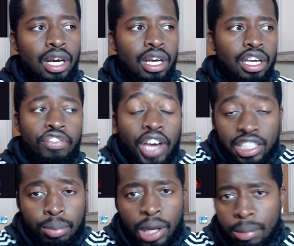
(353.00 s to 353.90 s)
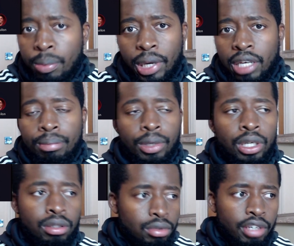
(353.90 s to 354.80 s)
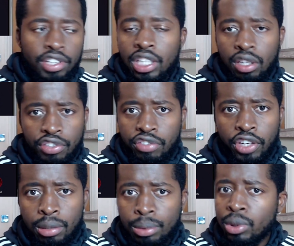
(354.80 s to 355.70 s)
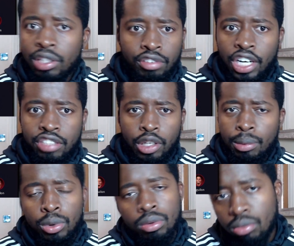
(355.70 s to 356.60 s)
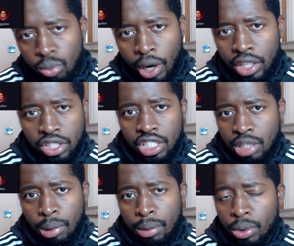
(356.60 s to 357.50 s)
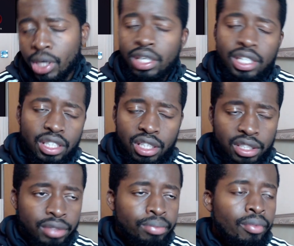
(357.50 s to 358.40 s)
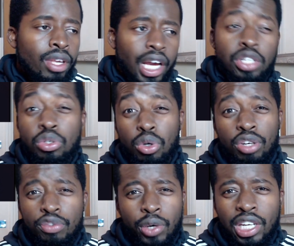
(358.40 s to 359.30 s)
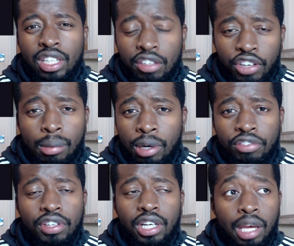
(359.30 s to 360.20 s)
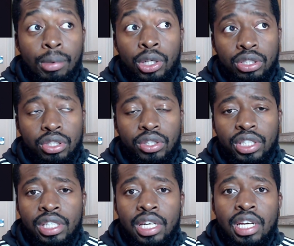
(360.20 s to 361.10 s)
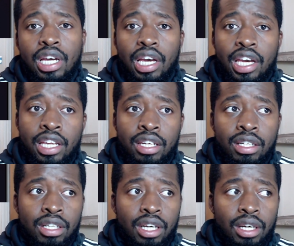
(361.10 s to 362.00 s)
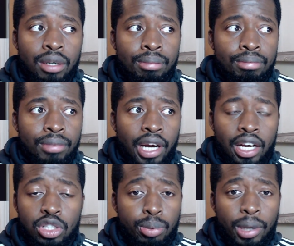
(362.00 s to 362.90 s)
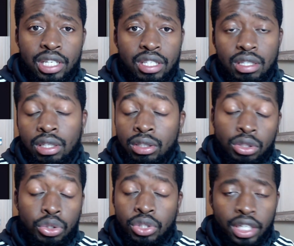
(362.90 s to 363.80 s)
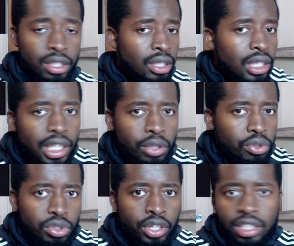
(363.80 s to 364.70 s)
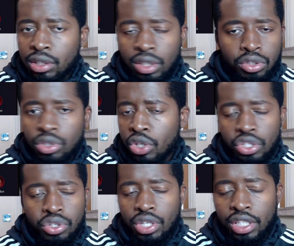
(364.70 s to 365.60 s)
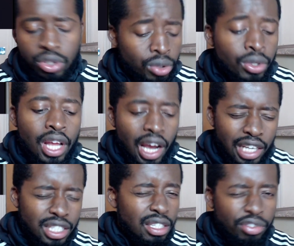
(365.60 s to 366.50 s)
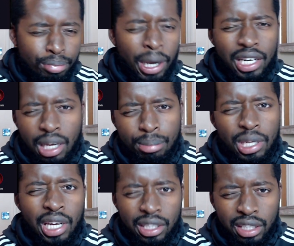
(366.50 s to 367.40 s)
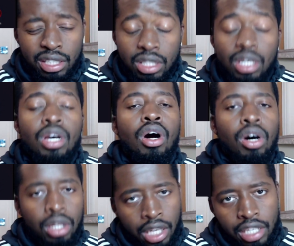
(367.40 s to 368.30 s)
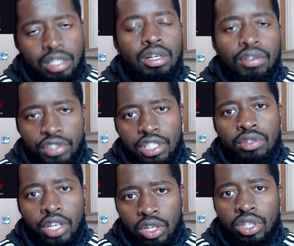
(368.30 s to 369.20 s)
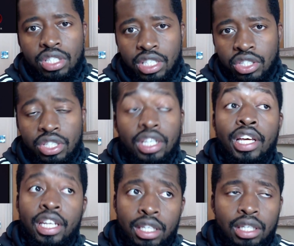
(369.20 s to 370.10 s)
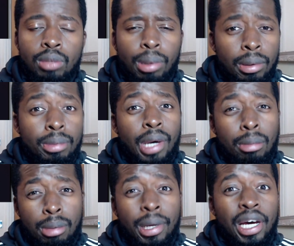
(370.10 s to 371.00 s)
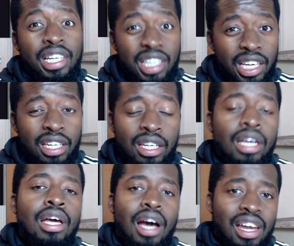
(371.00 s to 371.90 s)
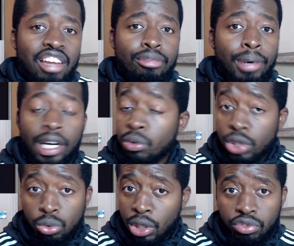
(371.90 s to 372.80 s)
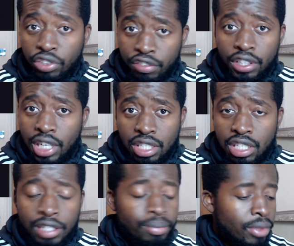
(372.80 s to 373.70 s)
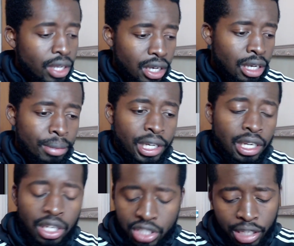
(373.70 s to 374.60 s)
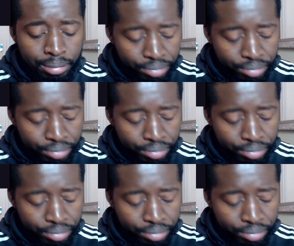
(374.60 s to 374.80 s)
If he has to play him, he'll play him, but if Lindelof is available and Varane's available, why does he need to play Maguire? He doesn't. And you saw even when Lindelof came on, in at Crystal Palace on Tuesday, he was great. You was no issues there. So I see the back line being like this, unless obviously Reguilon is injured, and then it'll probably be Amrabat again at left back, which worked very, very nicely in the last game.